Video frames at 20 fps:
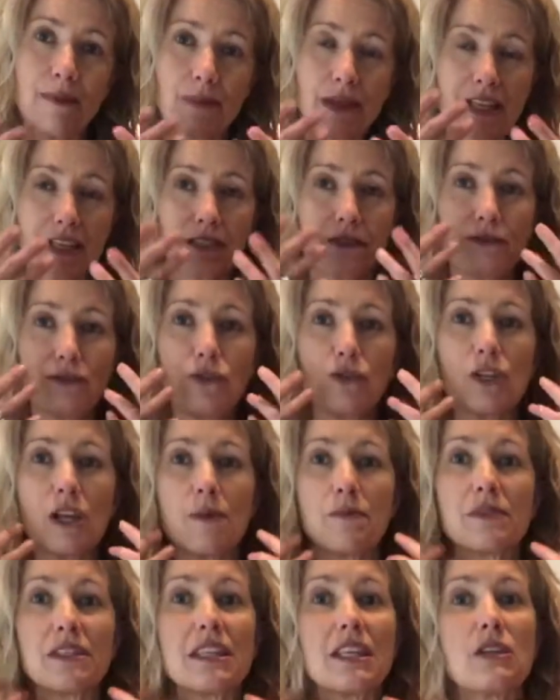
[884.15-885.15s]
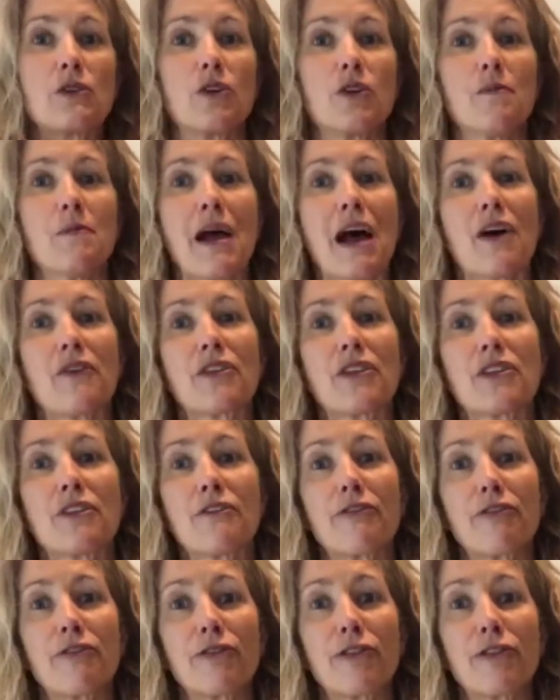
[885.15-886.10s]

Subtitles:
Because food comes into our mouth, and the